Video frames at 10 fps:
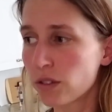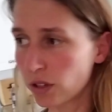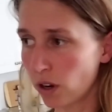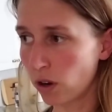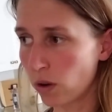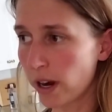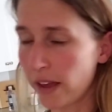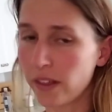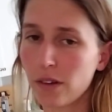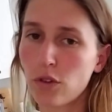So,
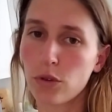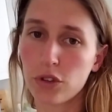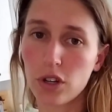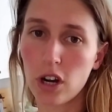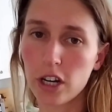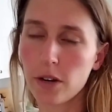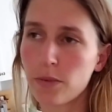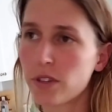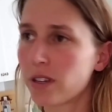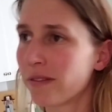and then of course
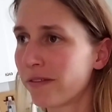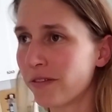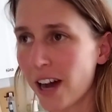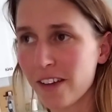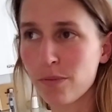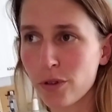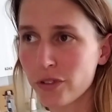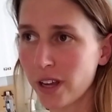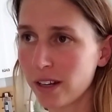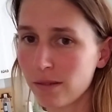carbs,
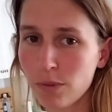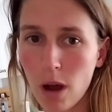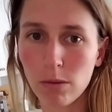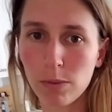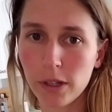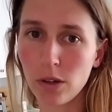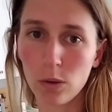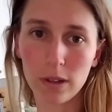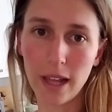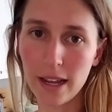5%
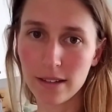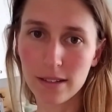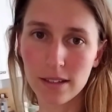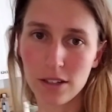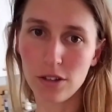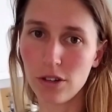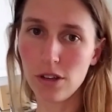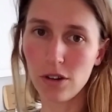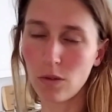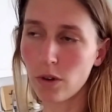probably or less.
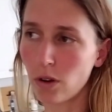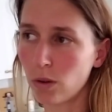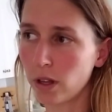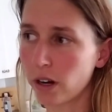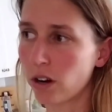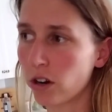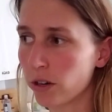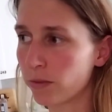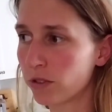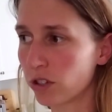You don't want a whole lot of
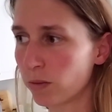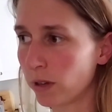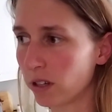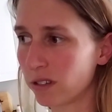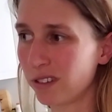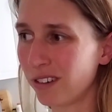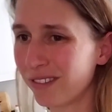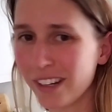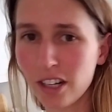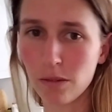carbs just because
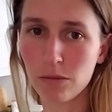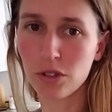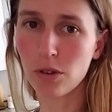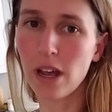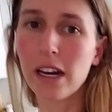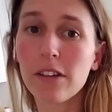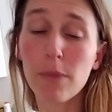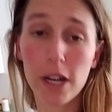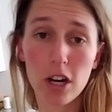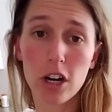you don't need them. So
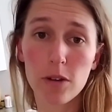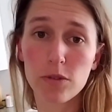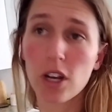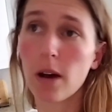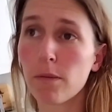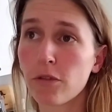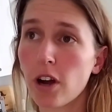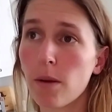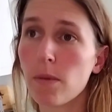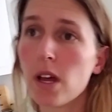any of my carbs come
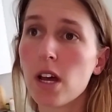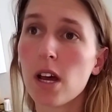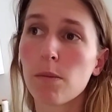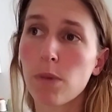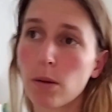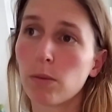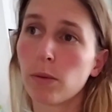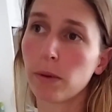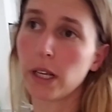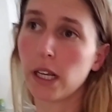from
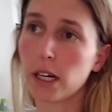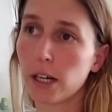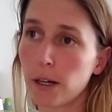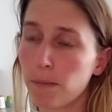probably,